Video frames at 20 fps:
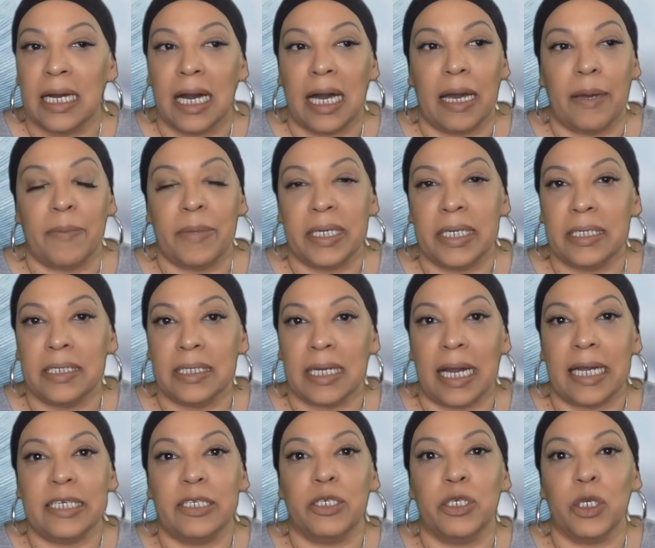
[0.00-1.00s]
I mean,
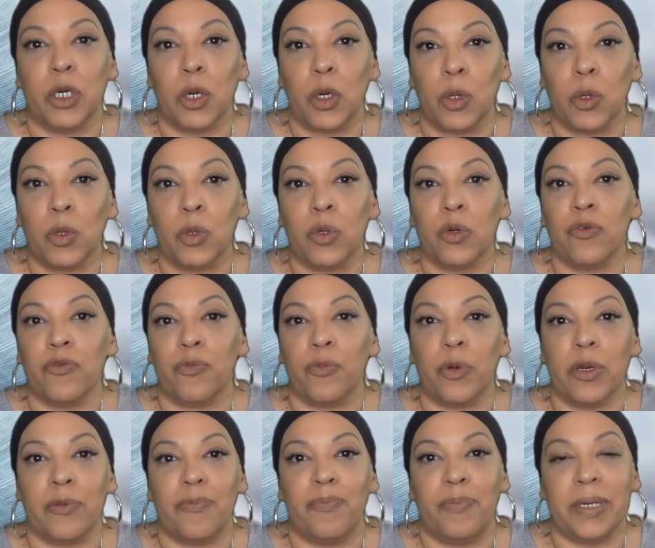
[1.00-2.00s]
I know we've